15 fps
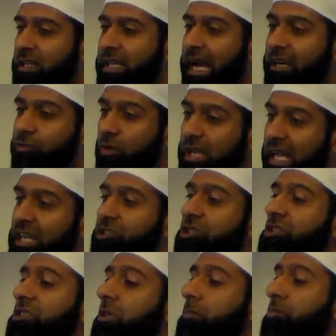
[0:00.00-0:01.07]
that
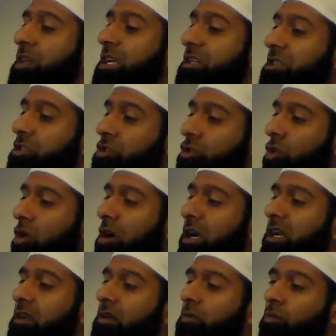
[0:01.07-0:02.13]
relationship being
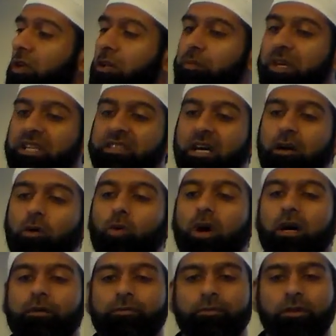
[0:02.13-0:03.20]
destroyed, will be
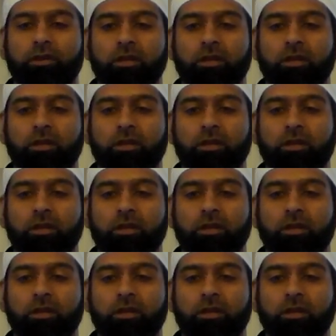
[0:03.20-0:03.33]
taqwa.